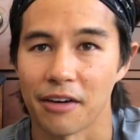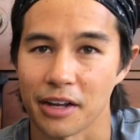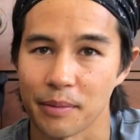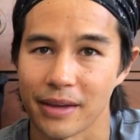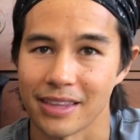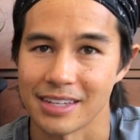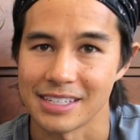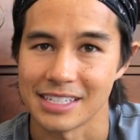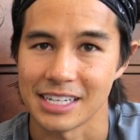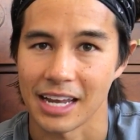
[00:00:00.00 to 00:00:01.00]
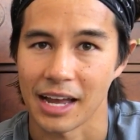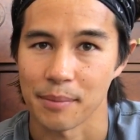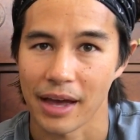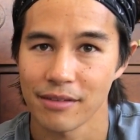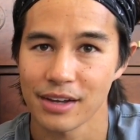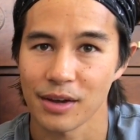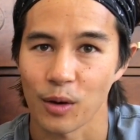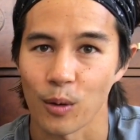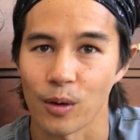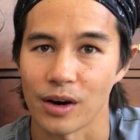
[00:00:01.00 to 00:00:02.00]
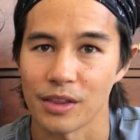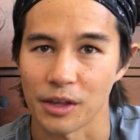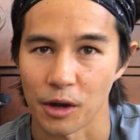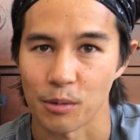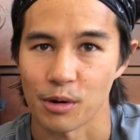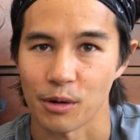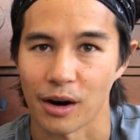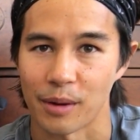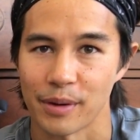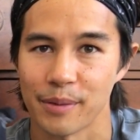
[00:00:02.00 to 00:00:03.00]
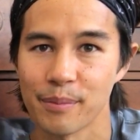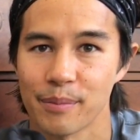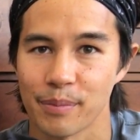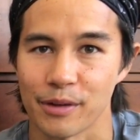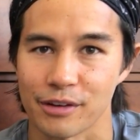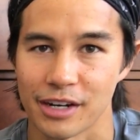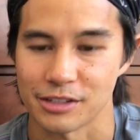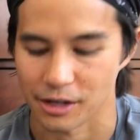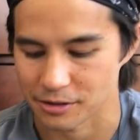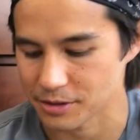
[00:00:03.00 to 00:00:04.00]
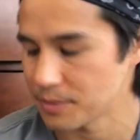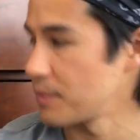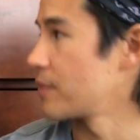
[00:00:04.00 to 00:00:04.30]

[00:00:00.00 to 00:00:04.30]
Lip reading: I recommend the DJI Mavic or the GoPro Karma, both great drones.